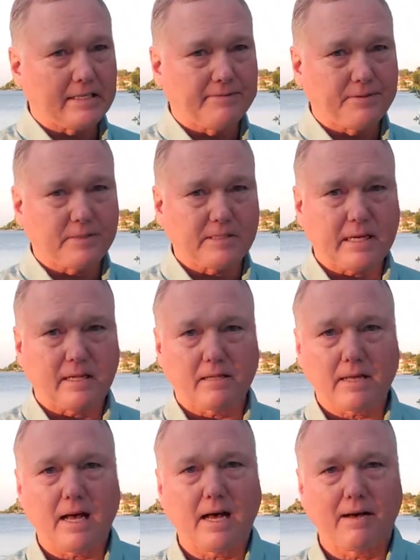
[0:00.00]
If you sell
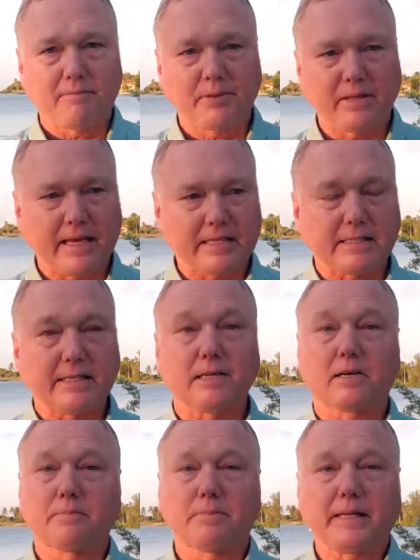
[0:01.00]
complex
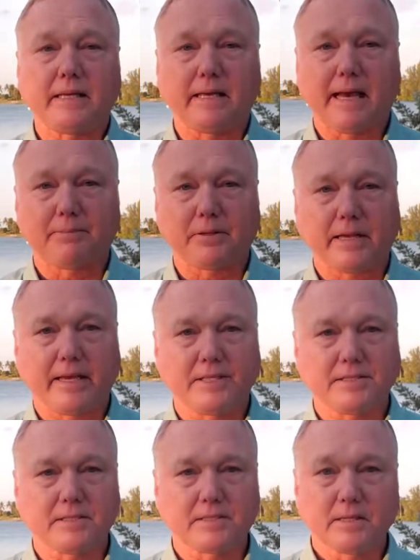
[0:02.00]
ERP
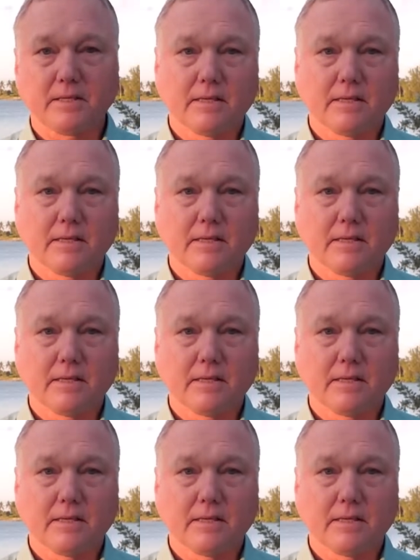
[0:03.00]
applications,